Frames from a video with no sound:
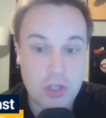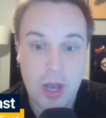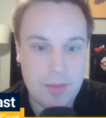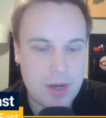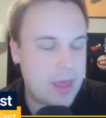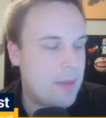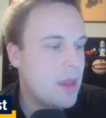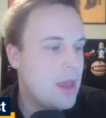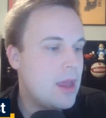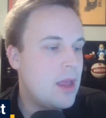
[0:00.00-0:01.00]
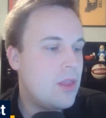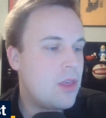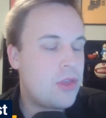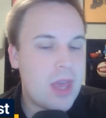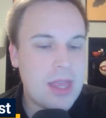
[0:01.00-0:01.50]
Duh, we know that. The
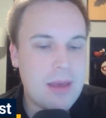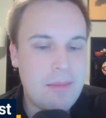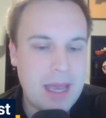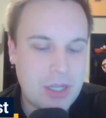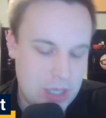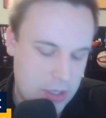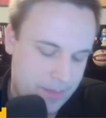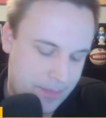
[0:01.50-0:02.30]
thing that makes it